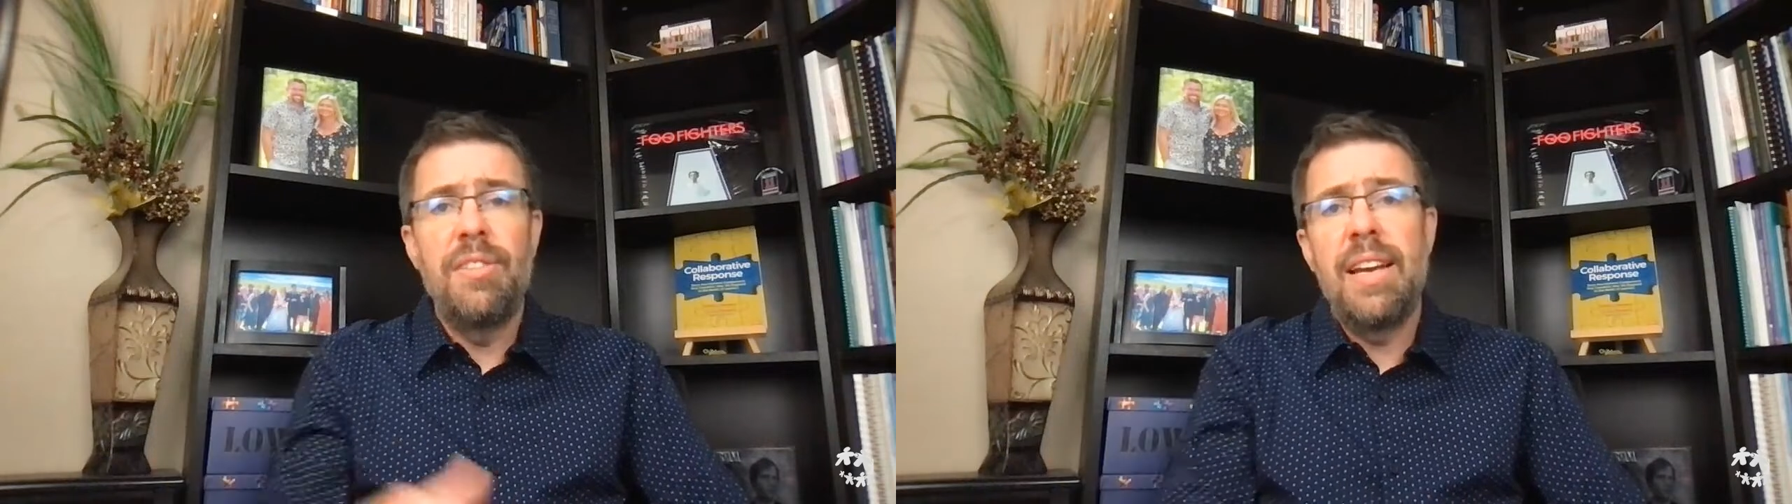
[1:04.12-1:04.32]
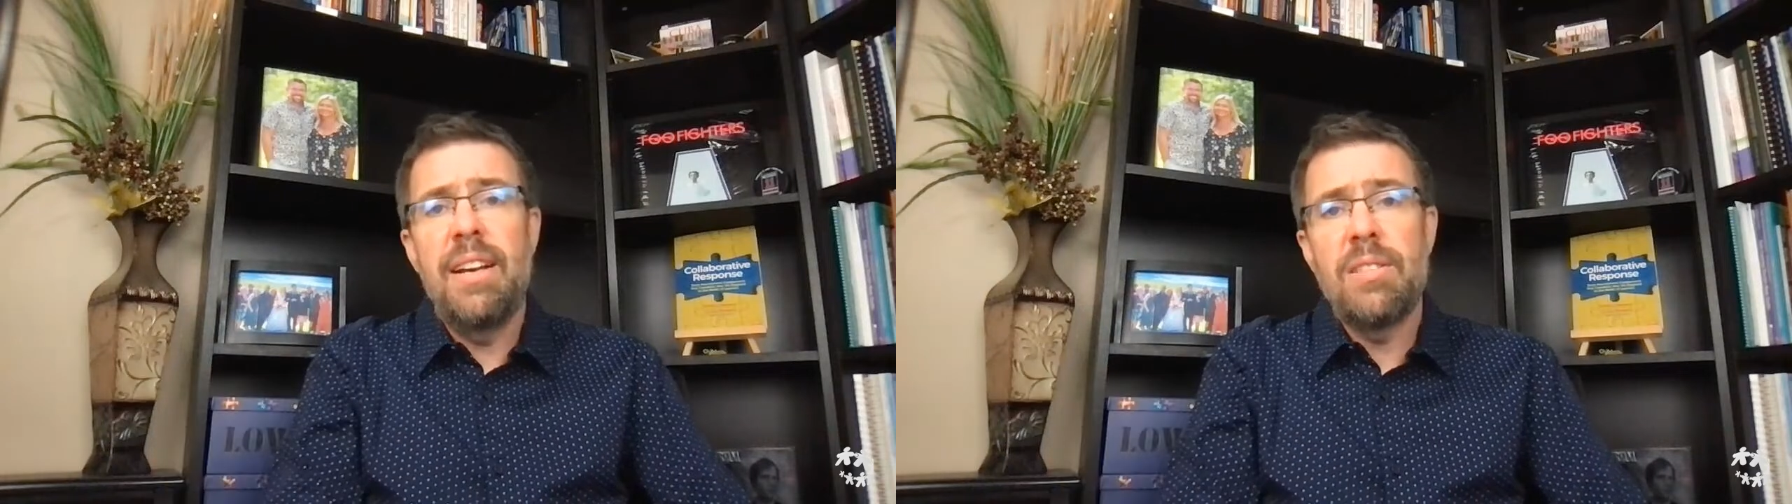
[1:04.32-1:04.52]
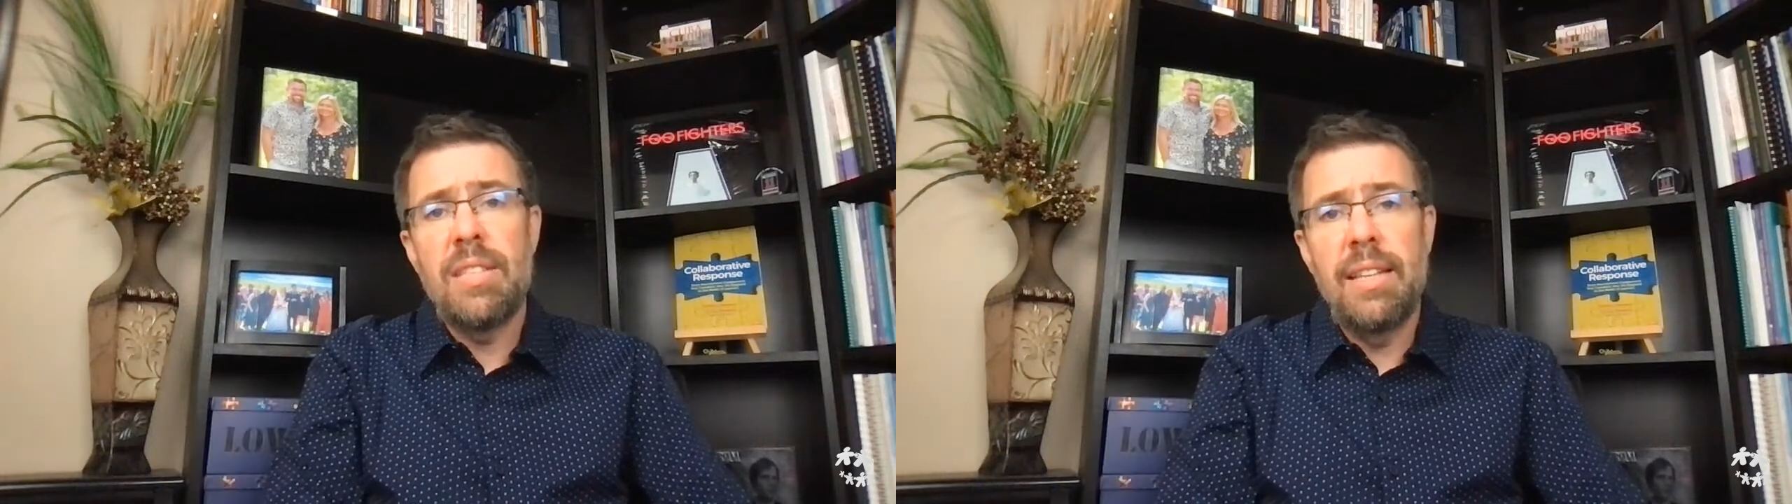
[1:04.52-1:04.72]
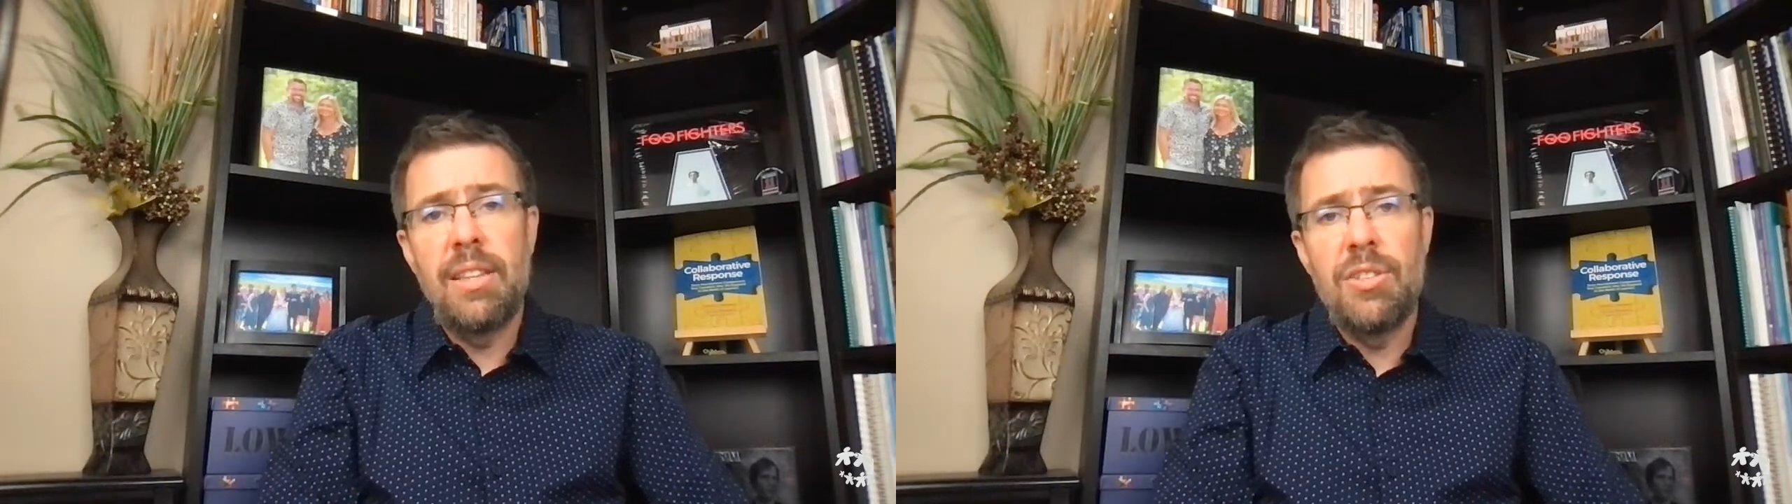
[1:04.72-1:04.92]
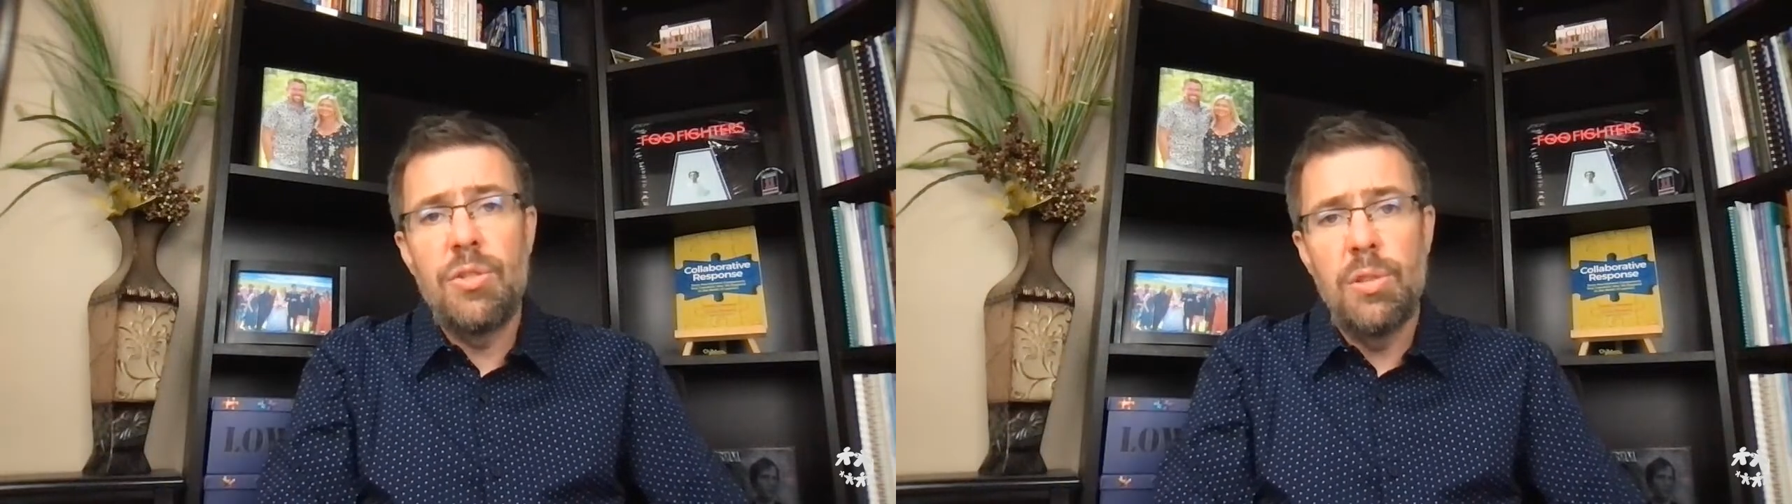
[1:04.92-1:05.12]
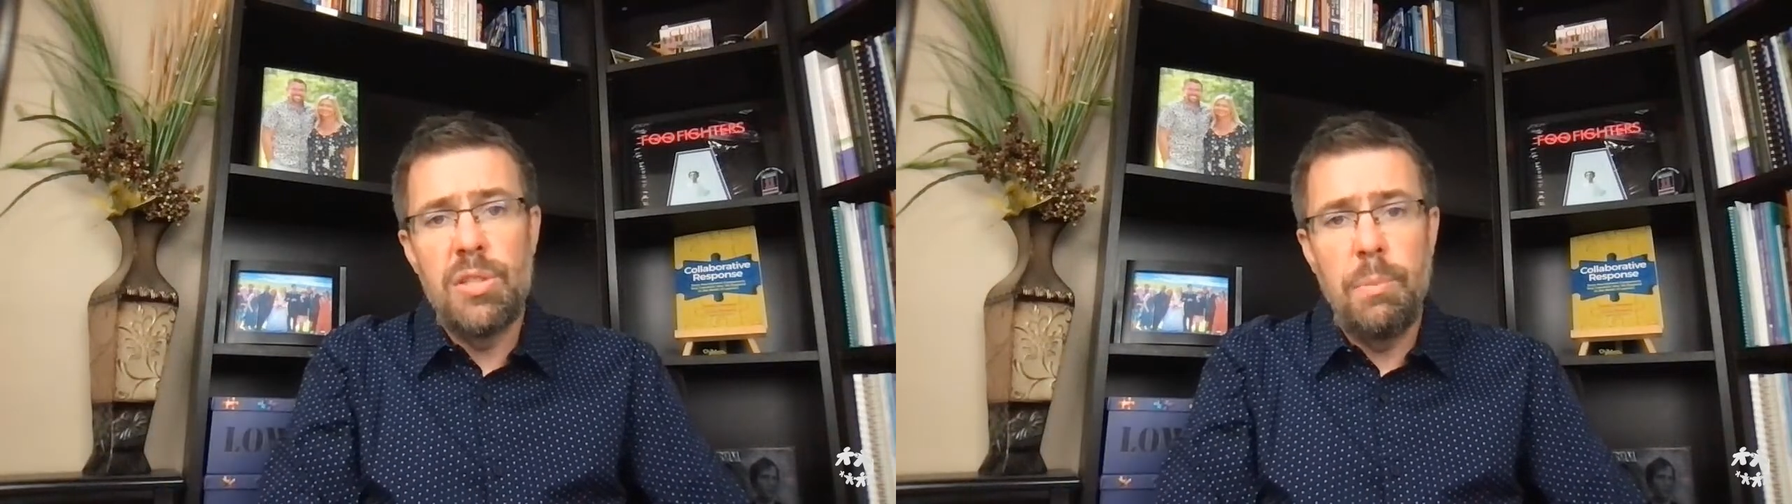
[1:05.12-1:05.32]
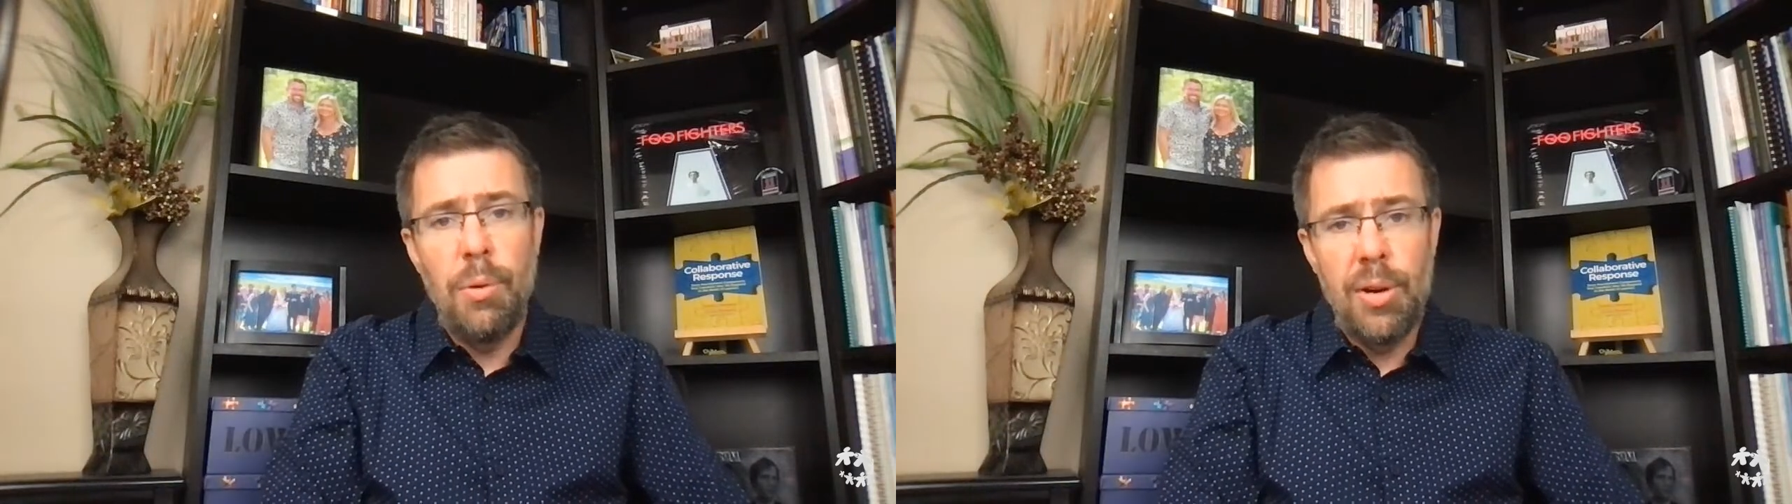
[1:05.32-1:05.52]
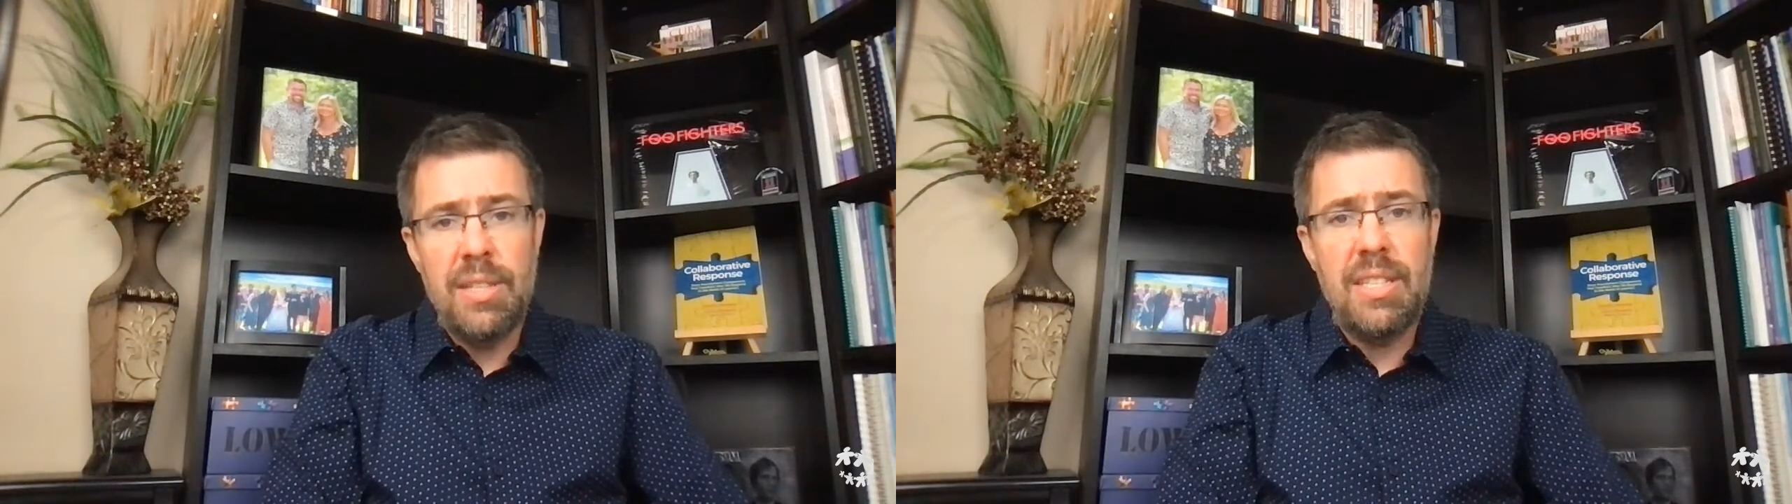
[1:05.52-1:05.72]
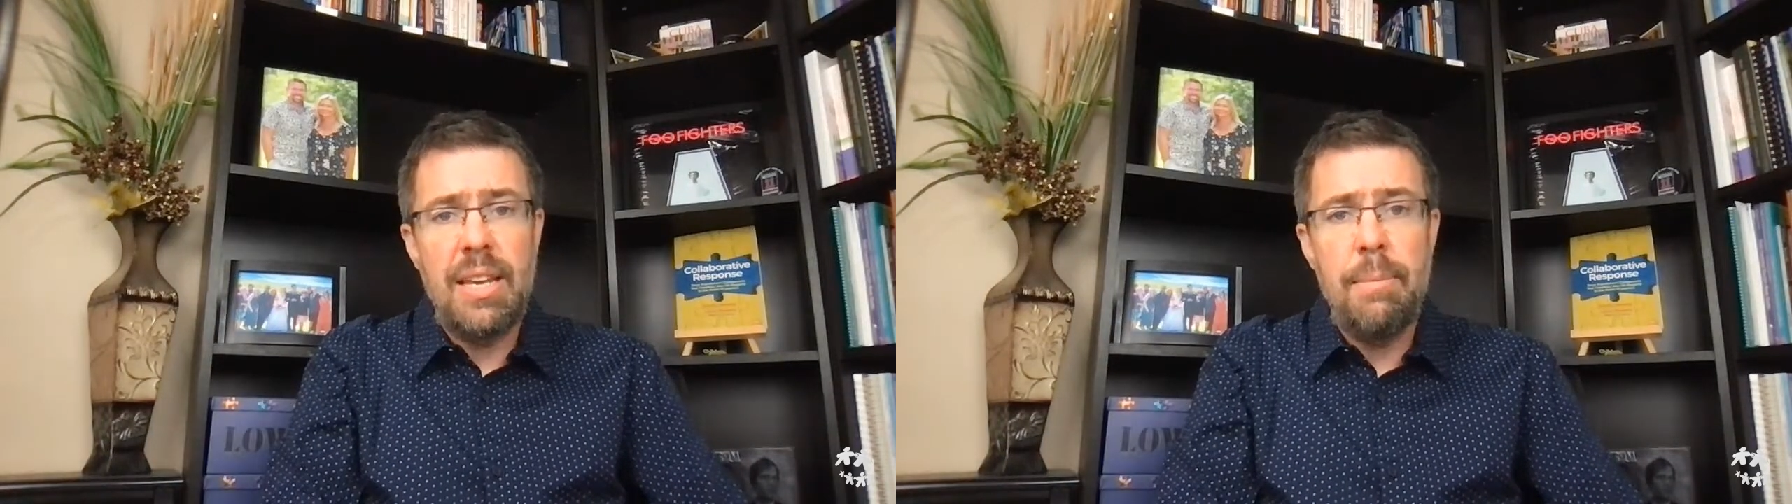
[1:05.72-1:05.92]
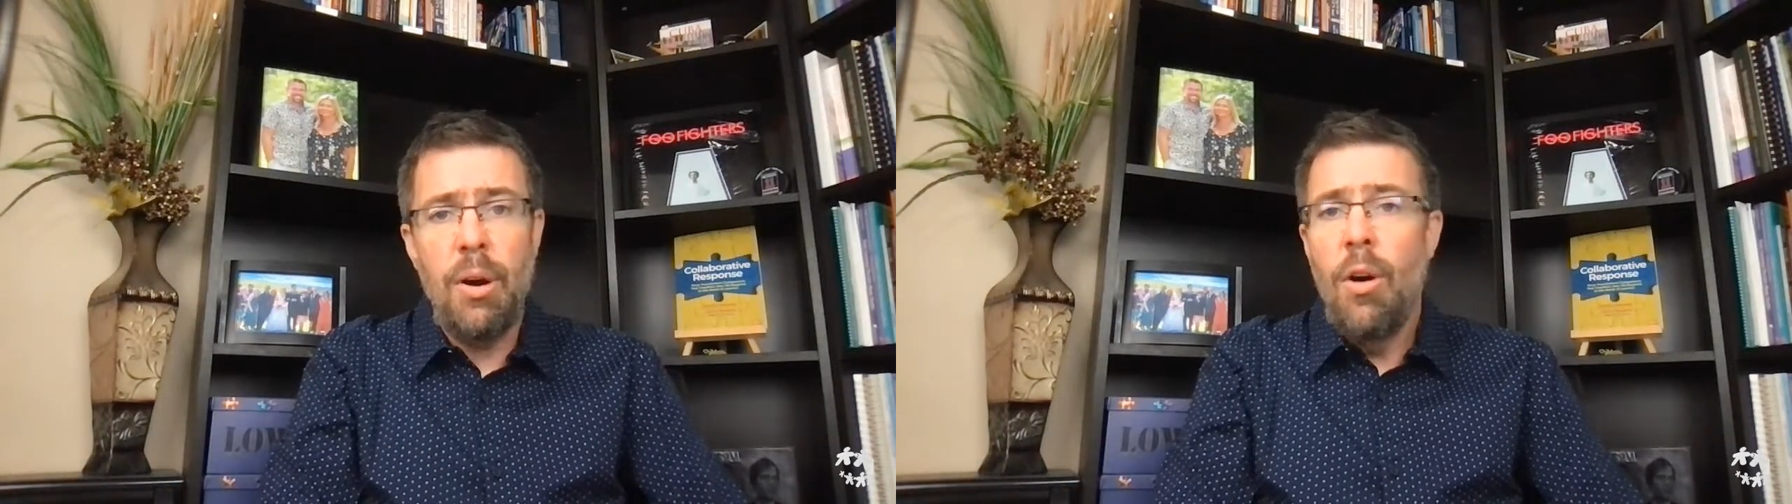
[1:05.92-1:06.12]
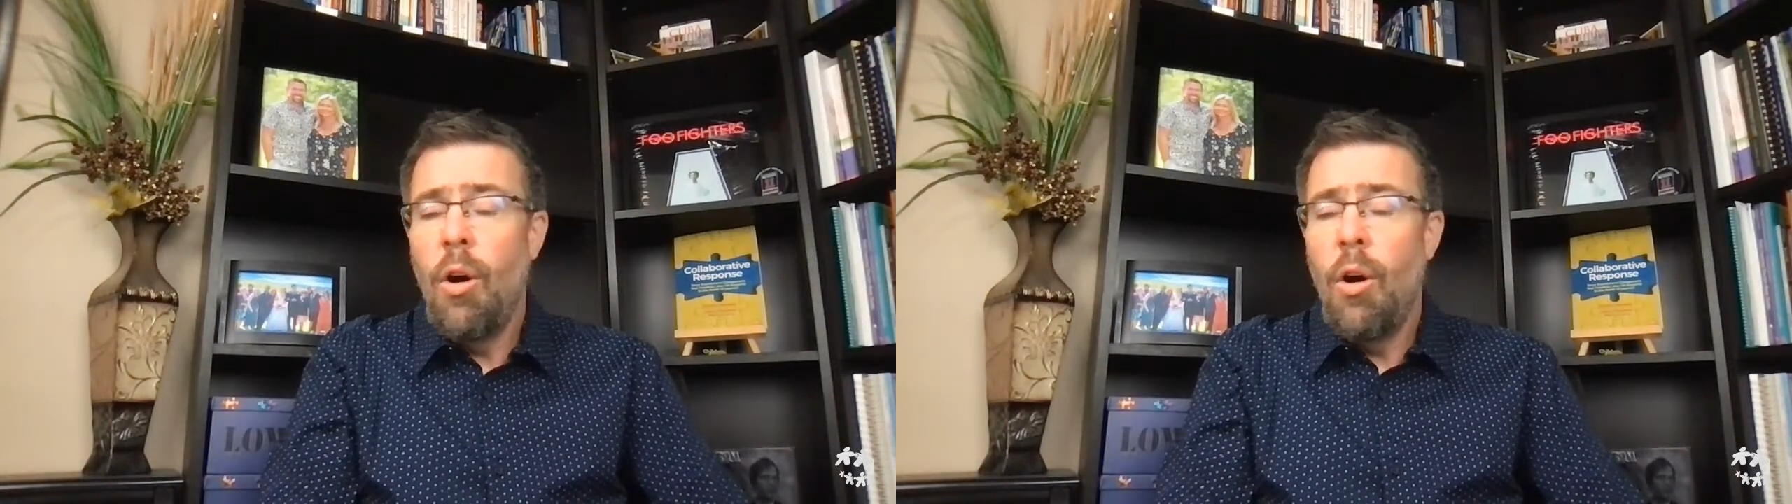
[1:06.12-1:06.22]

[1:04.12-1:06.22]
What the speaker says: layers, like the school support team